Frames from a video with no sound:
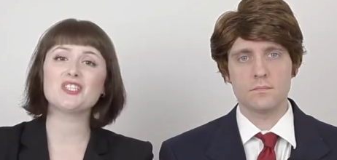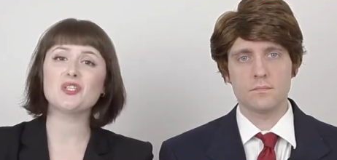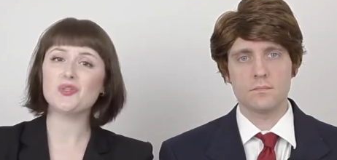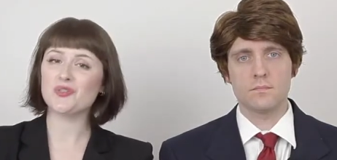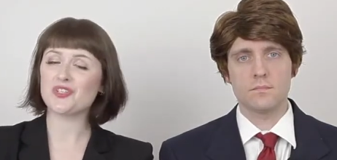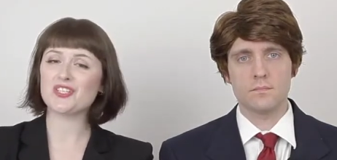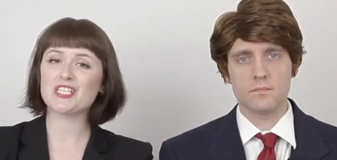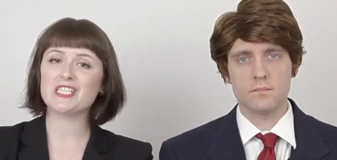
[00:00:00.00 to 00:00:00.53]

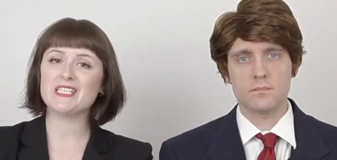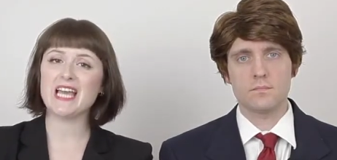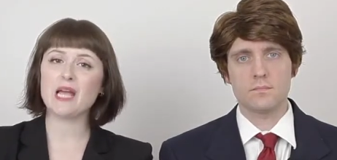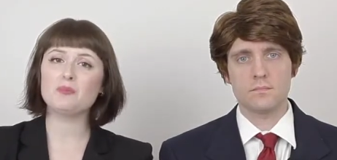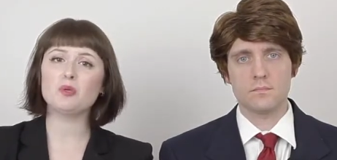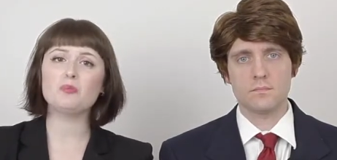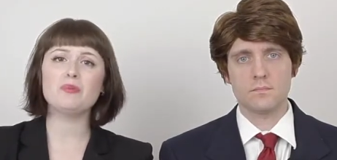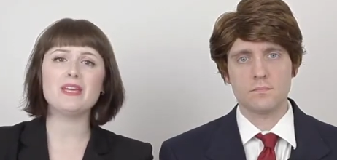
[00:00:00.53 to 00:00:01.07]
Speaker 1: loser today
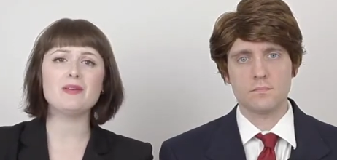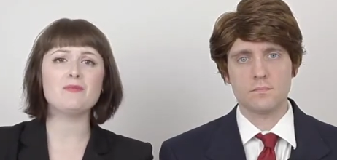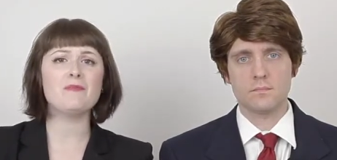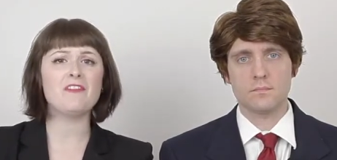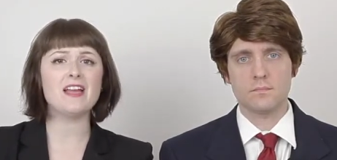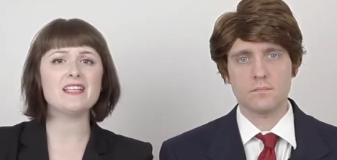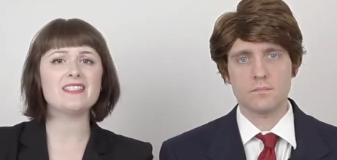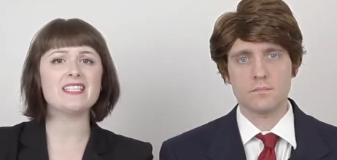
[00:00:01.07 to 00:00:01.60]
will be
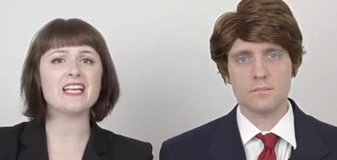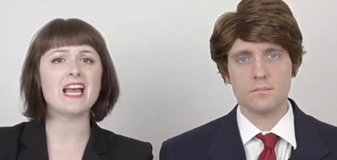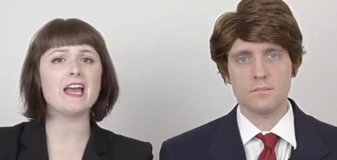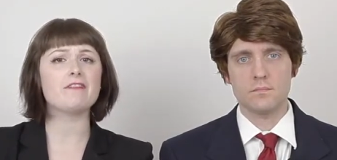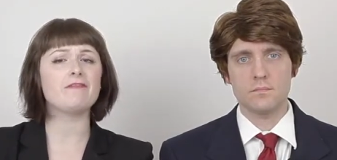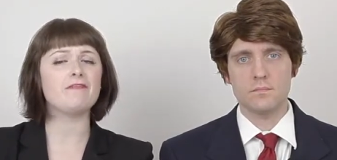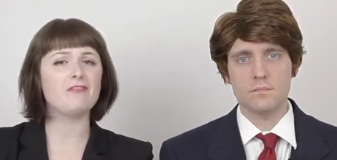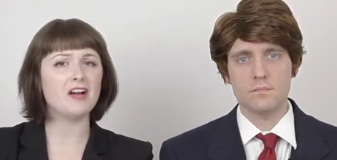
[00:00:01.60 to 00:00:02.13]
facing
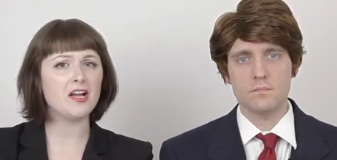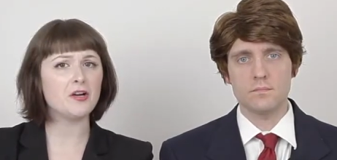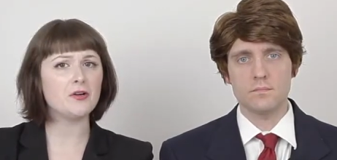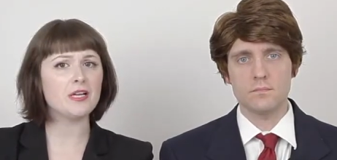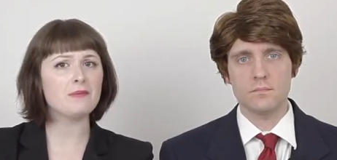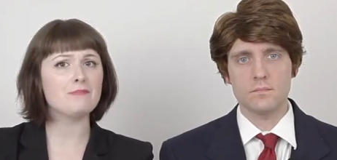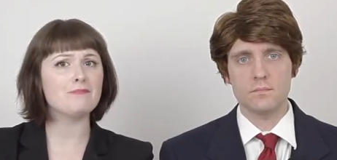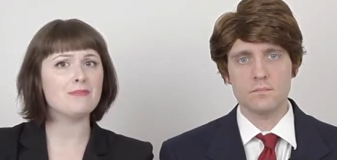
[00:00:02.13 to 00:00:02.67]
a
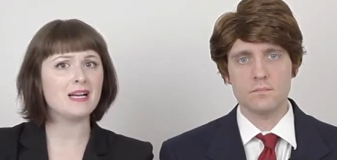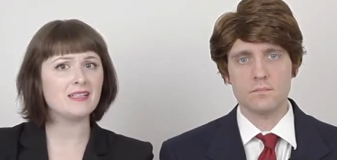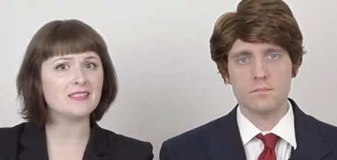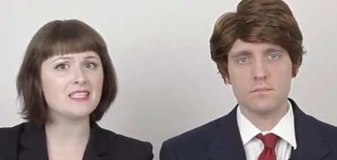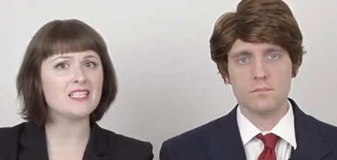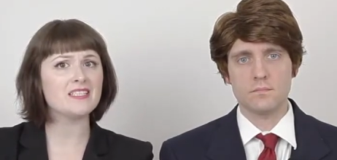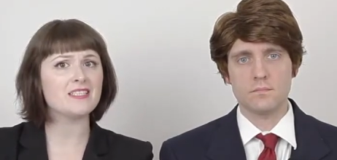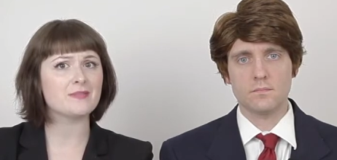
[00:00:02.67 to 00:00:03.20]
fiery,
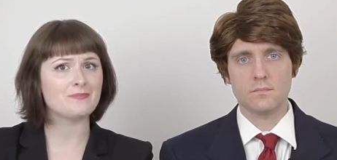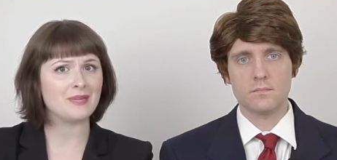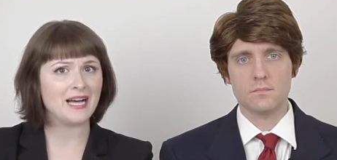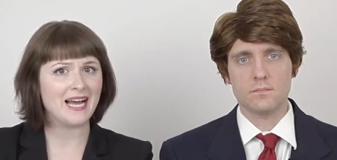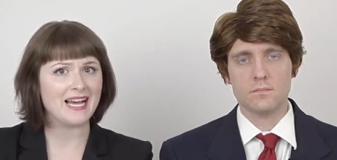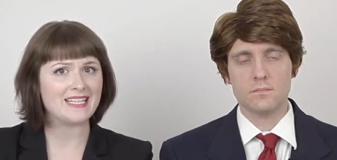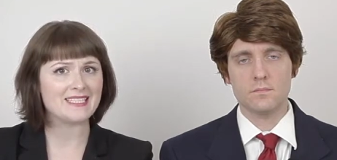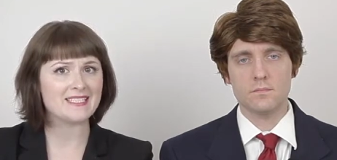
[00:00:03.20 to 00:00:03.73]
melty
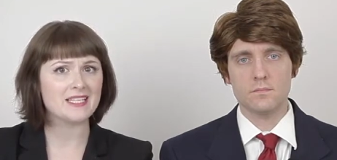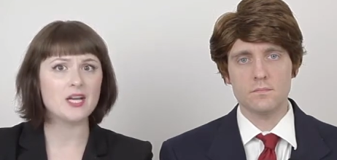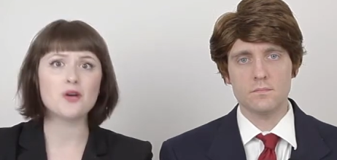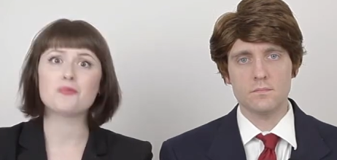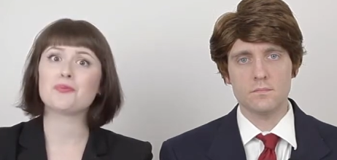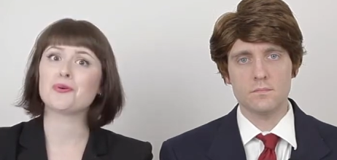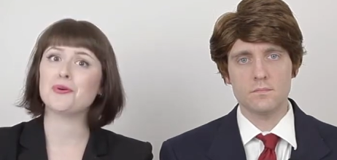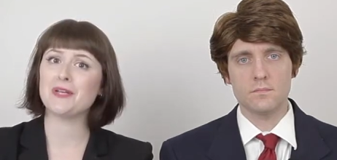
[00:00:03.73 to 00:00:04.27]
demise.
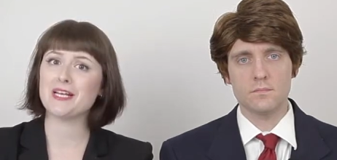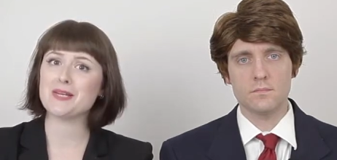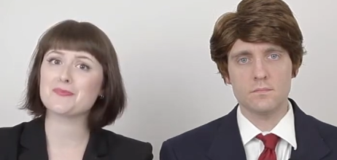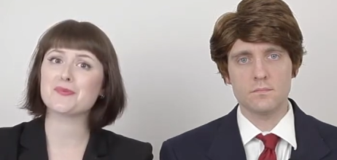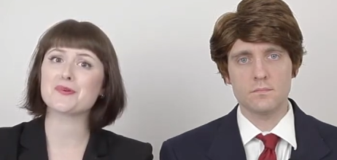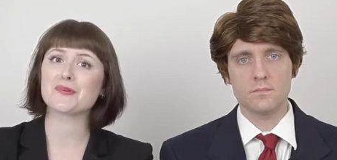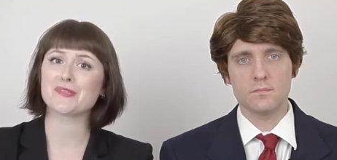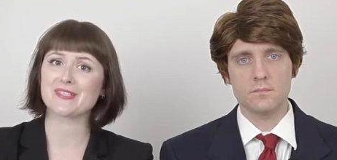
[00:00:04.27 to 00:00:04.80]
Pretty
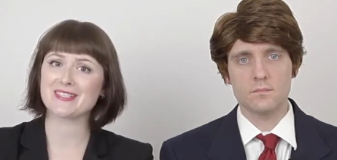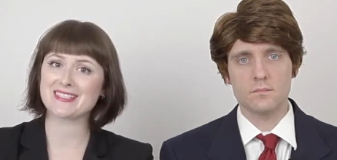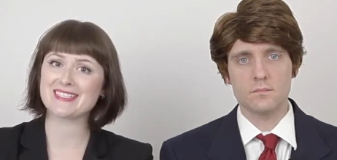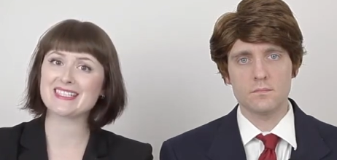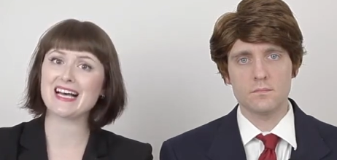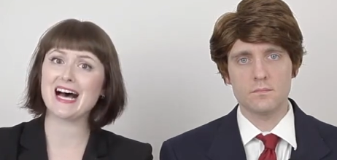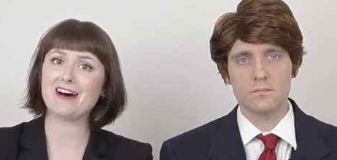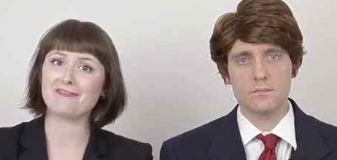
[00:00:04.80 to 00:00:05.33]
brutal
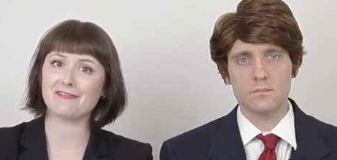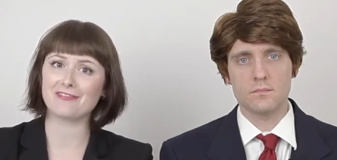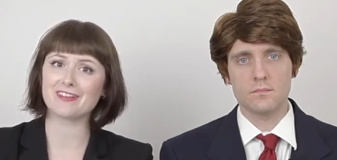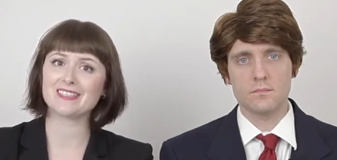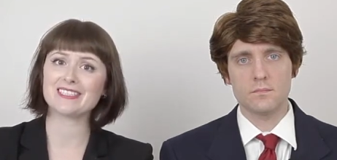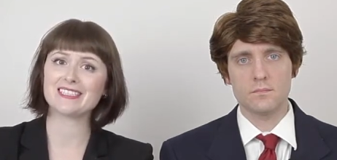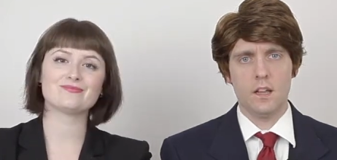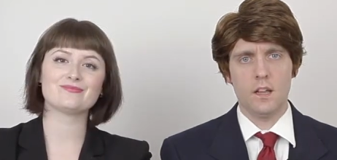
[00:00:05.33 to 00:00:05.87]
stuff.
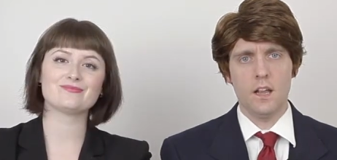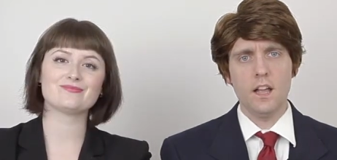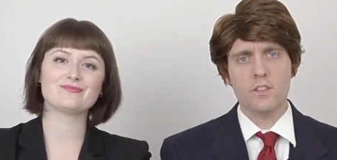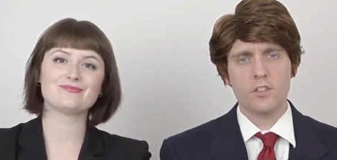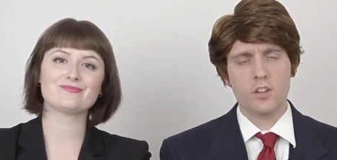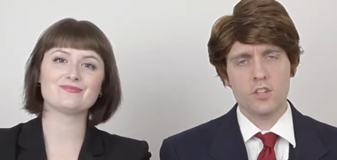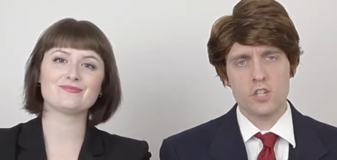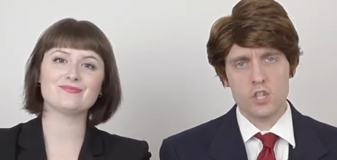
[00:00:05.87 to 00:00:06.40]

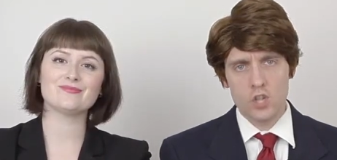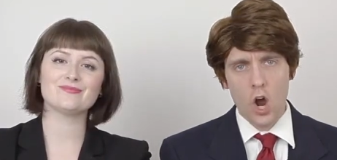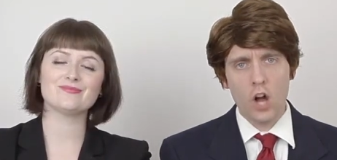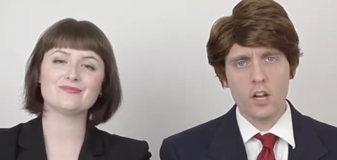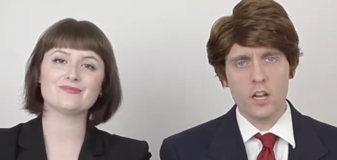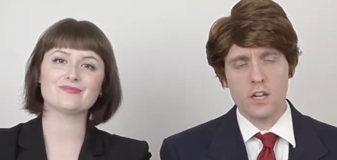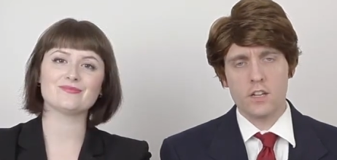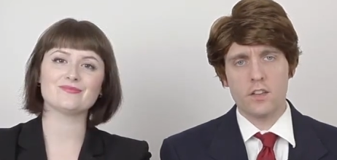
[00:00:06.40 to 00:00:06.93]
Speaker 2: It's
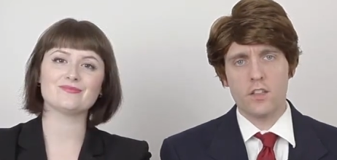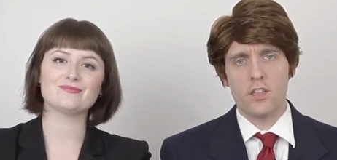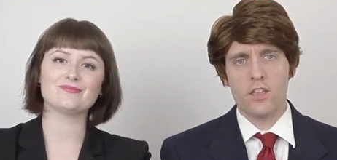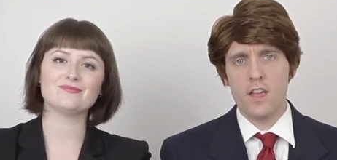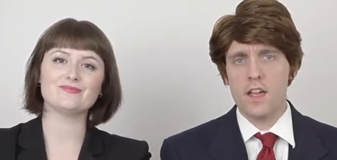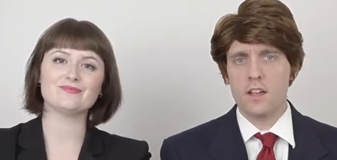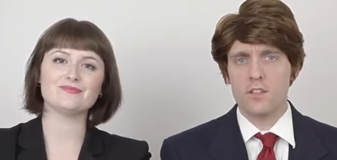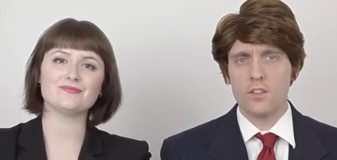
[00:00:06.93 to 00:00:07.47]
shocking to
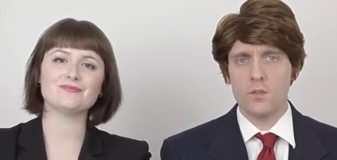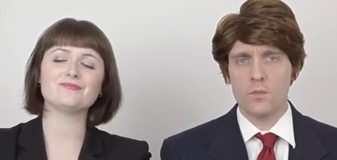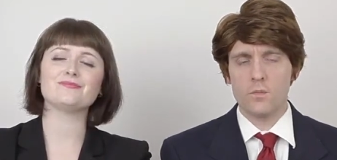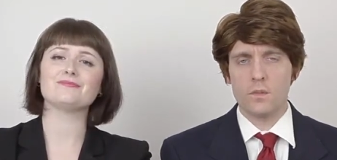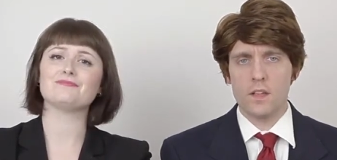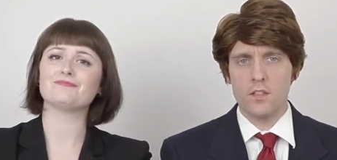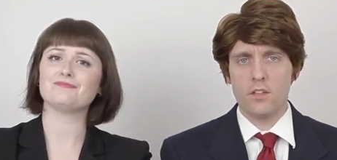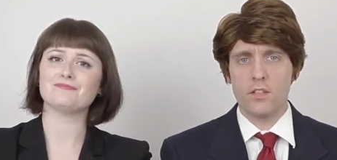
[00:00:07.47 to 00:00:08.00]
think that
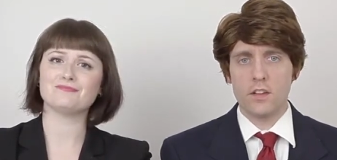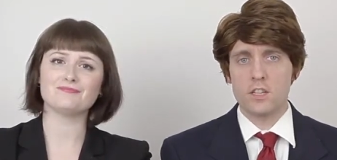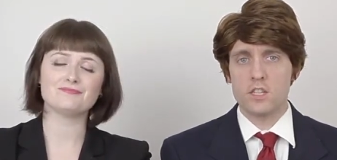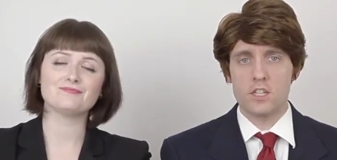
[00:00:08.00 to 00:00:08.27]
either the